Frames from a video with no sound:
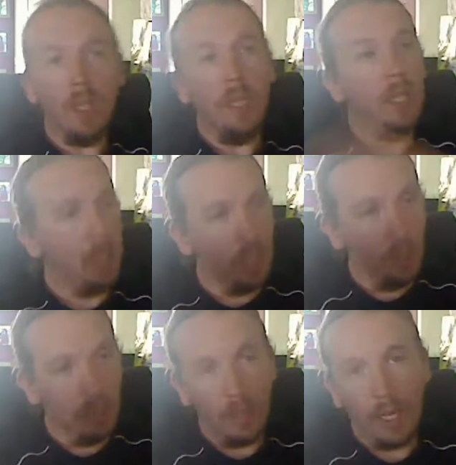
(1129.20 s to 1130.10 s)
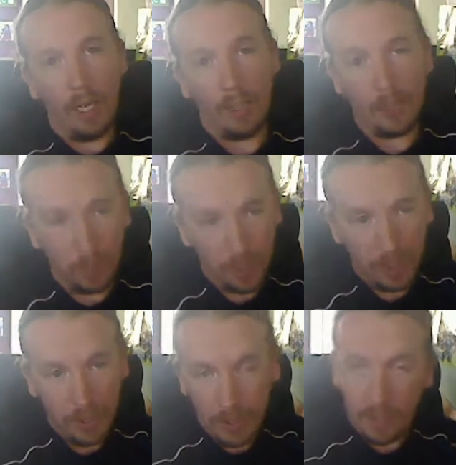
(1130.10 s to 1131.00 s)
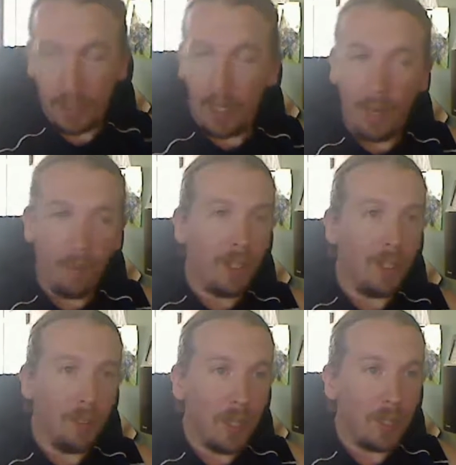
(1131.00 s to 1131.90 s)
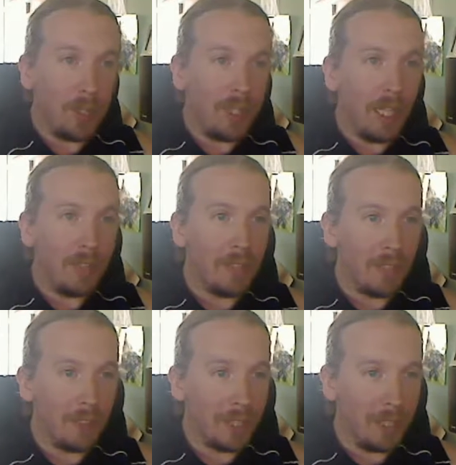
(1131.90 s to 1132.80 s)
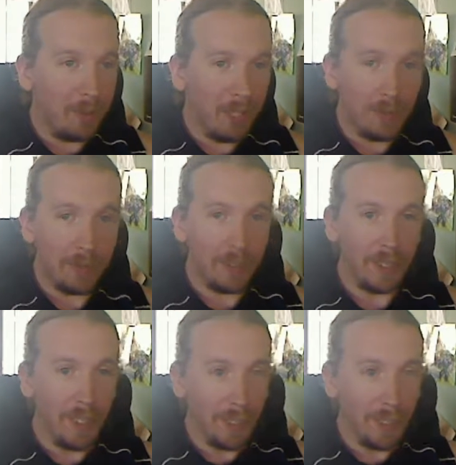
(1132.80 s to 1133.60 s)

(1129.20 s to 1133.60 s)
you know, at this point, I'm thinking about going that route. Like, why the fuck not?